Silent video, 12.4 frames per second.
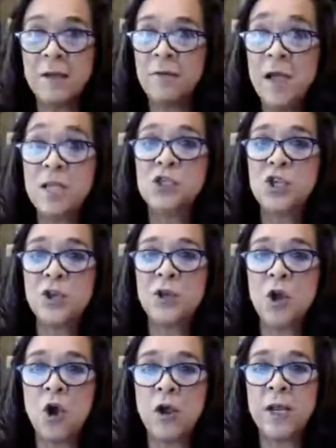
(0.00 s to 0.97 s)
So you could
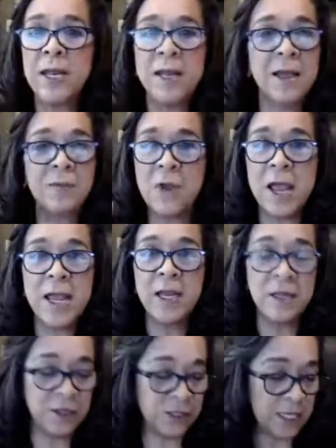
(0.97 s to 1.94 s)
already, right?
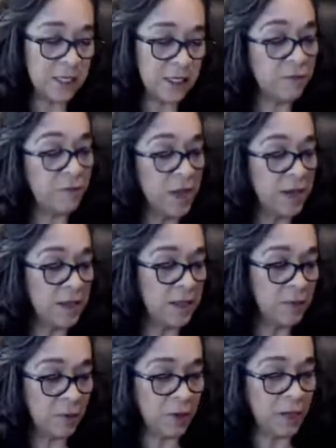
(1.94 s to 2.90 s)
You sense the fun in the
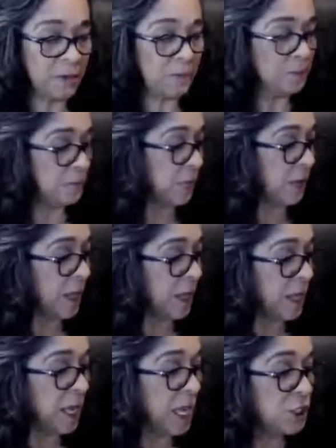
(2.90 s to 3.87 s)
book.
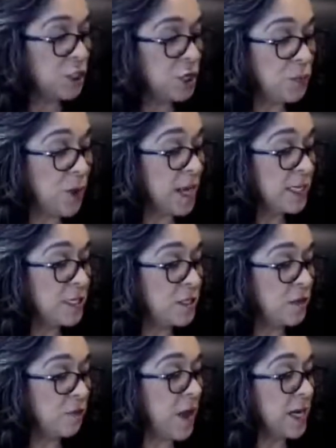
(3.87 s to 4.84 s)
She raced to
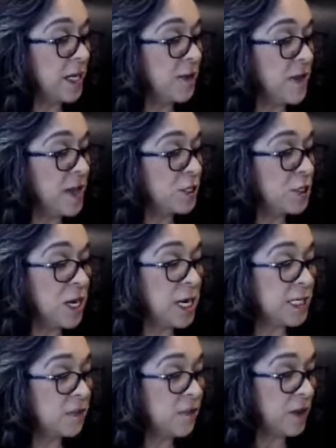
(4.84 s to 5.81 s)
find Kvetch on
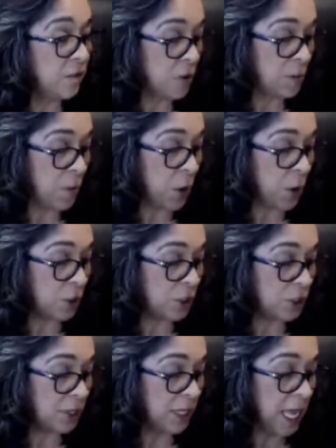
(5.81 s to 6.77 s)
his favorite
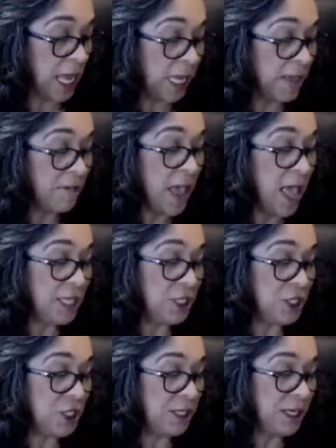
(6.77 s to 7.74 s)
perch.
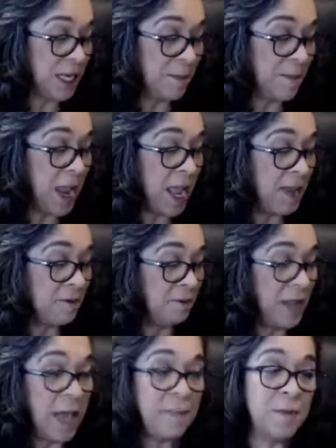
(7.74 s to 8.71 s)
Kvetch, my
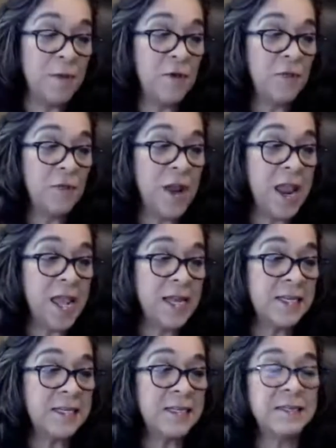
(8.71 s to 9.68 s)
unflappable friend.